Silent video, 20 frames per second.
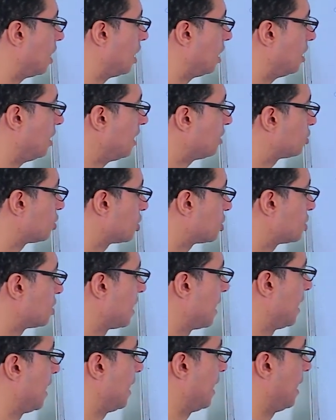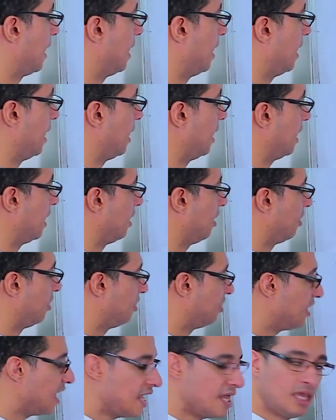letters,
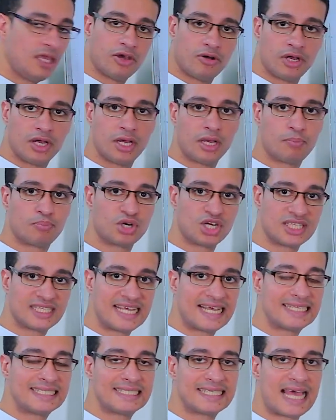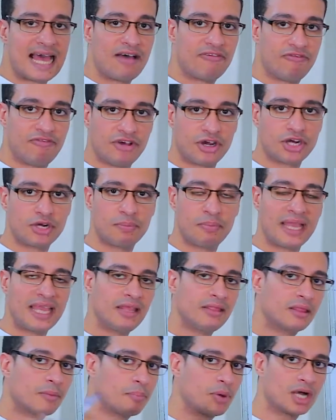they present a verb
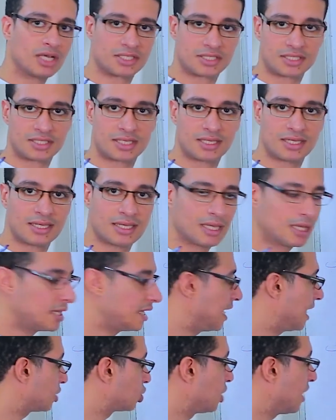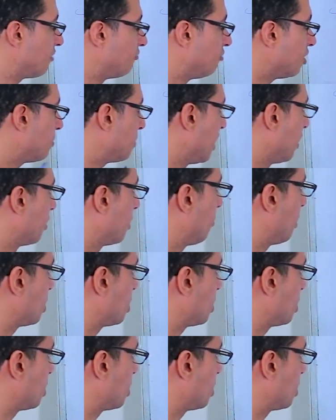in the past. Actually a verb in the